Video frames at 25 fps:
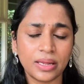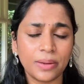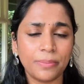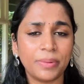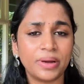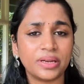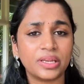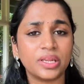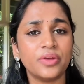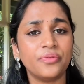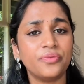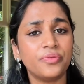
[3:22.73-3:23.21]

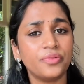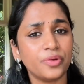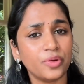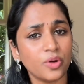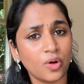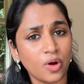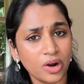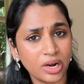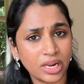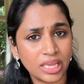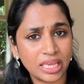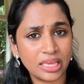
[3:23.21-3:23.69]
but if
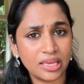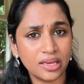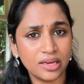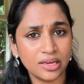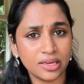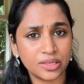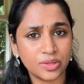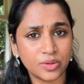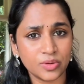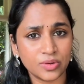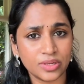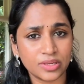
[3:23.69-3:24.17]
you're
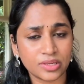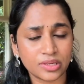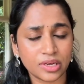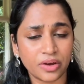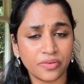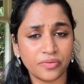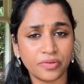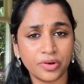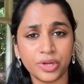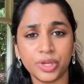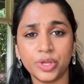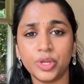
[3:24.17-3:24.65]
eager to
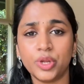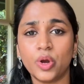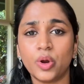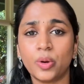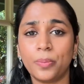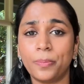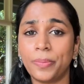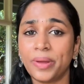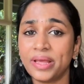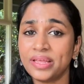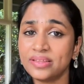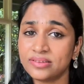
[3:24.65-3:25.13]
discover your
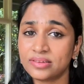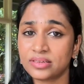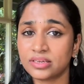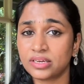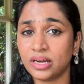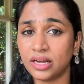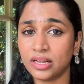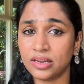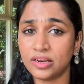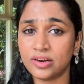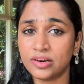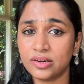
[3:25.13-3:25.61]
best
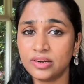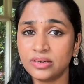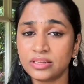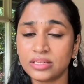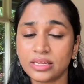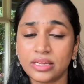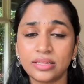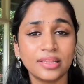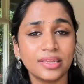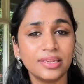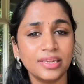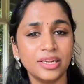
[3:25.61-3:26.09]
colors,
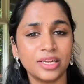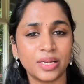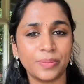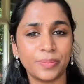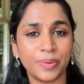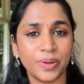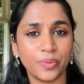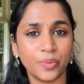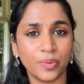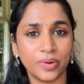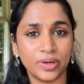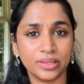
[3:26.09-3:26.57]
then it'll
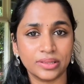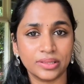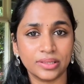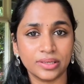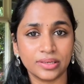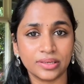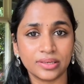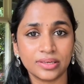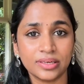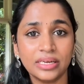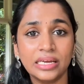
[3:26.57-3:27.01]
be worth it.